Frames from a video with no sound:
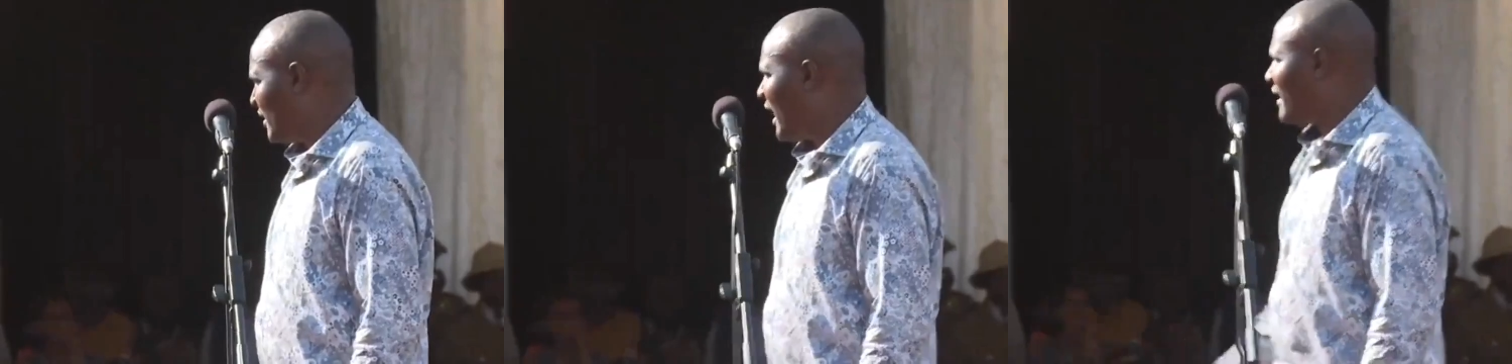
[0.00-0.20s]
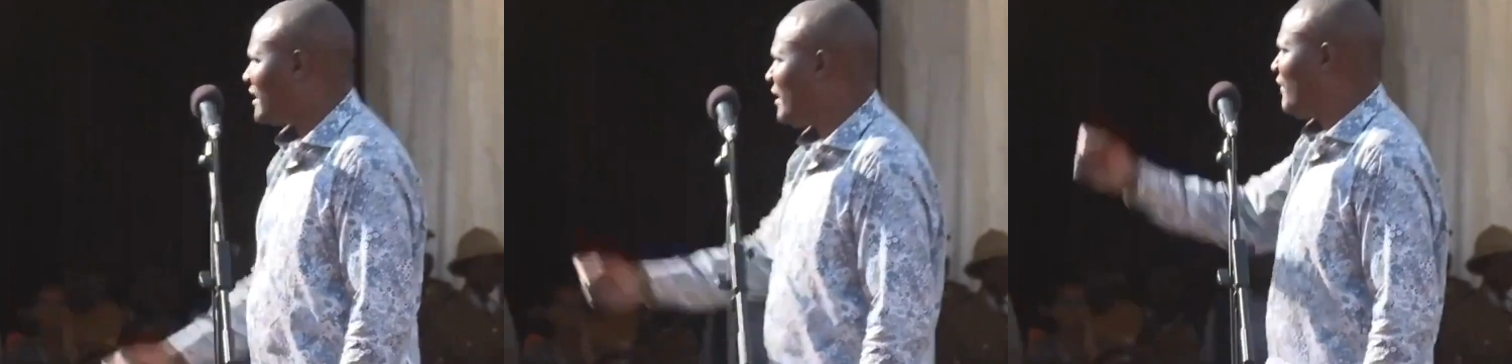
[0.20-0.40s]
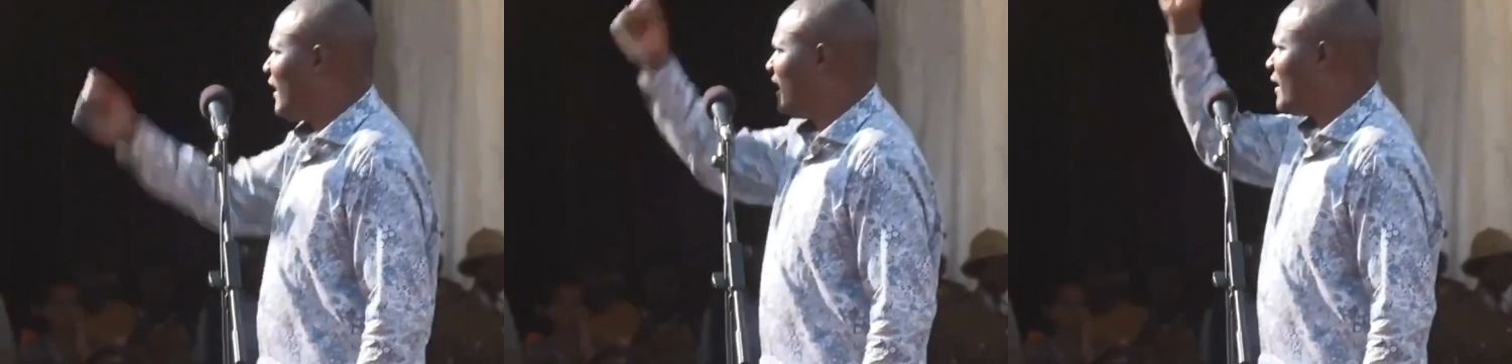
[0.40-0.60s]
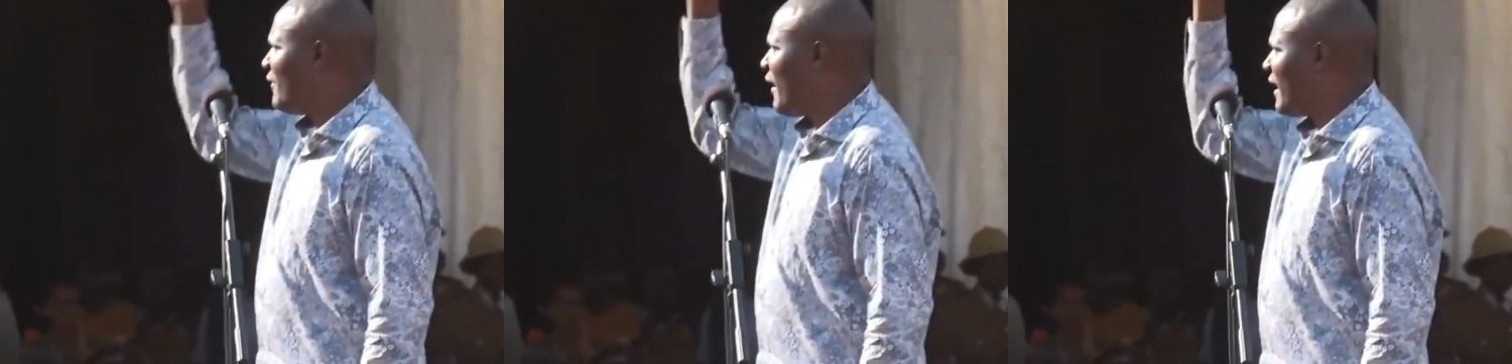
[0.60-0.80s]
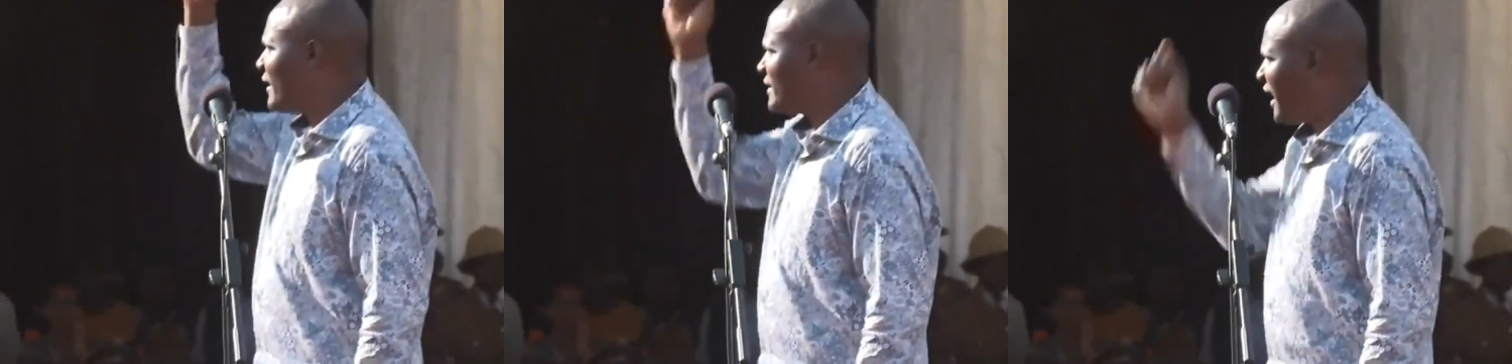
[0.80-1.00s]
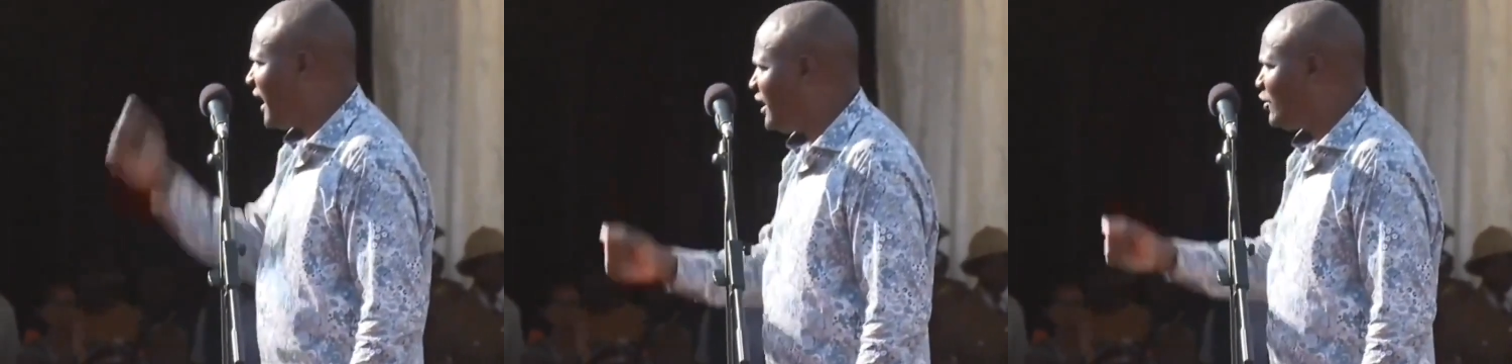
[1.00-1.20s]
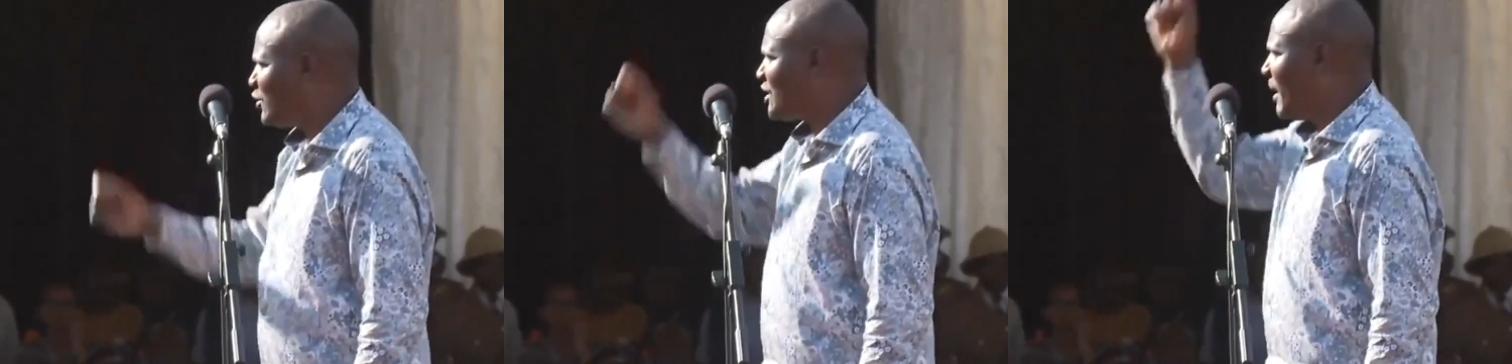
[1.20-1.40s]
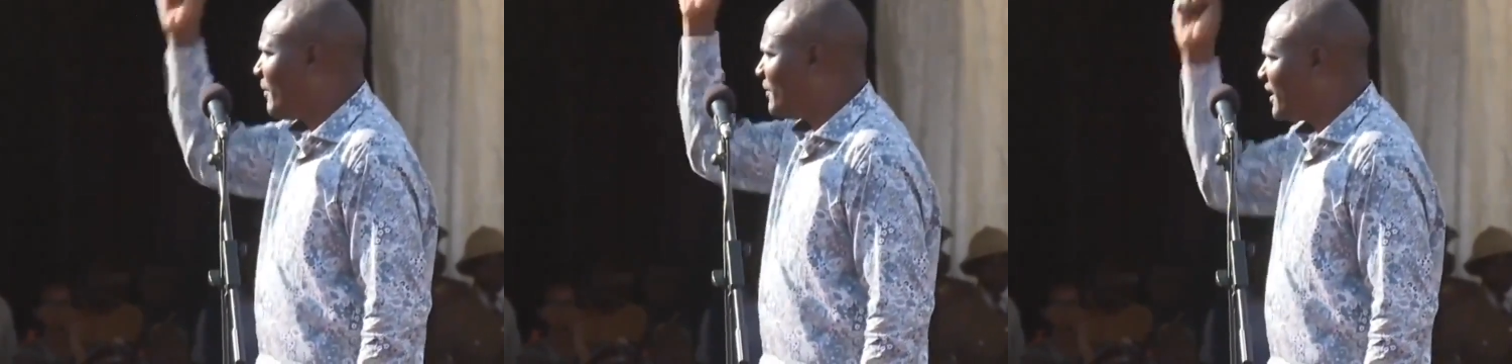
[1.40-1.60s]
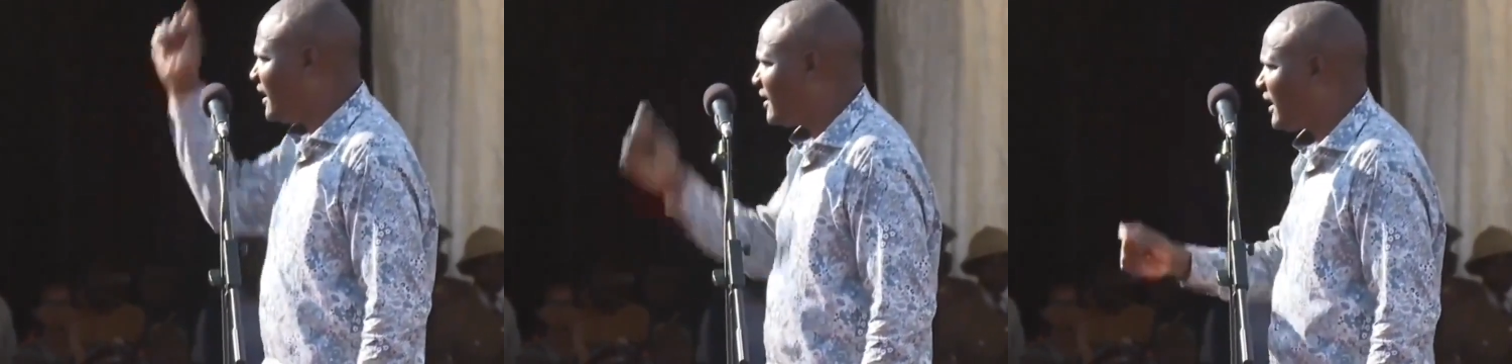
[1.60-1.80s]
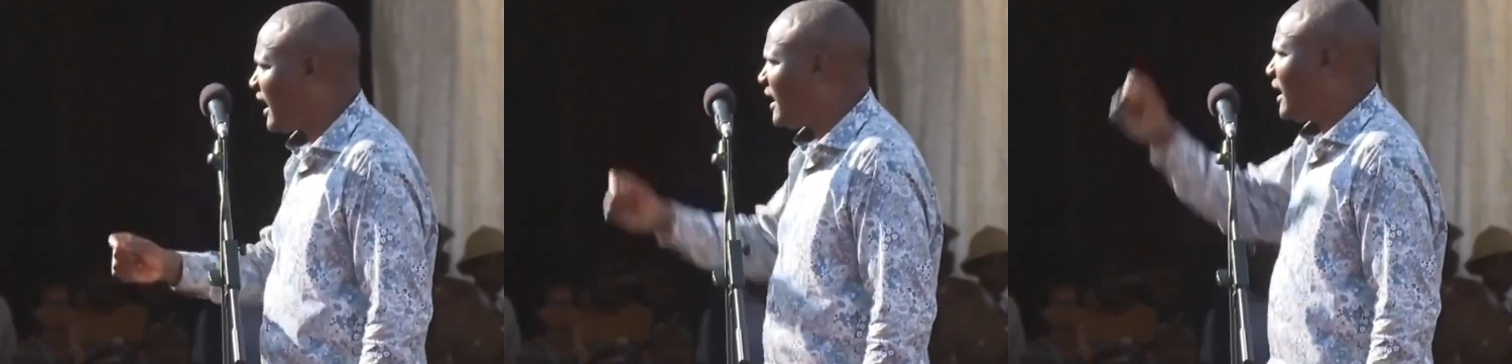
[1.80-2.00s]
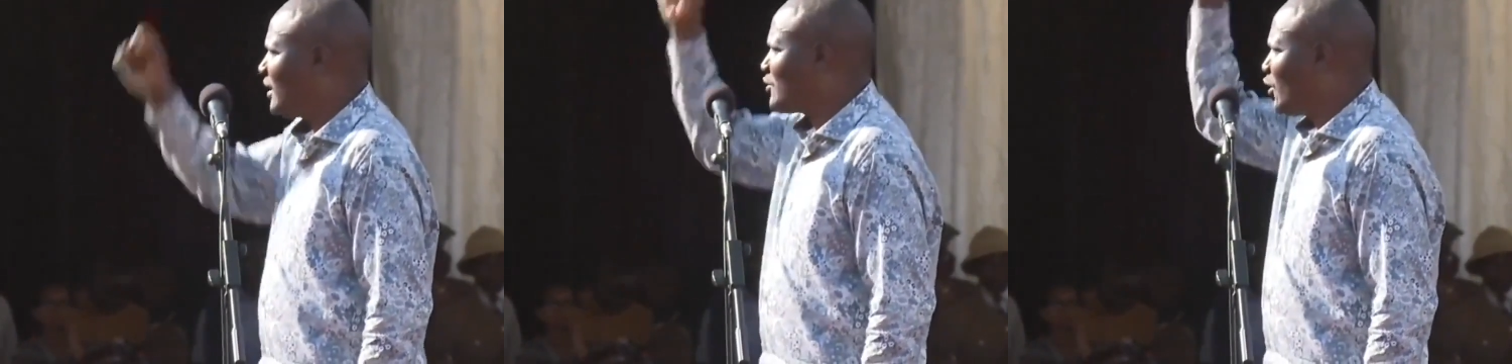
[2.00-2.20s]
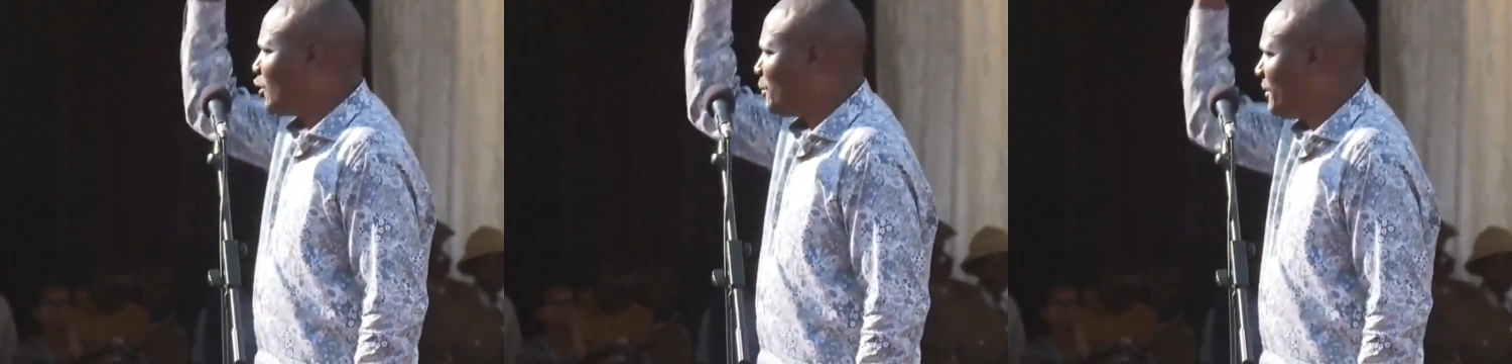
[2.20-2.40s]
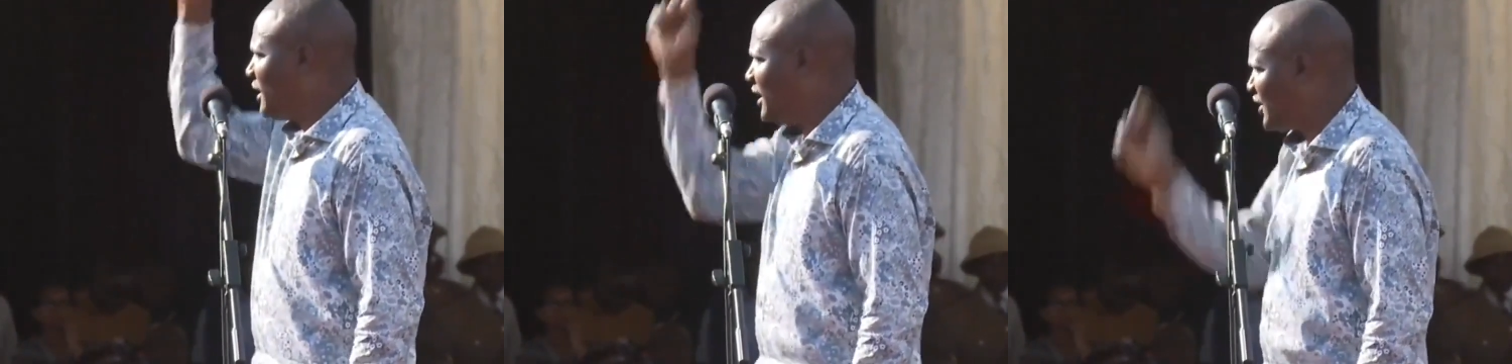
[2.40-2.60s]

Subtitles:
that even if I tell you something that does not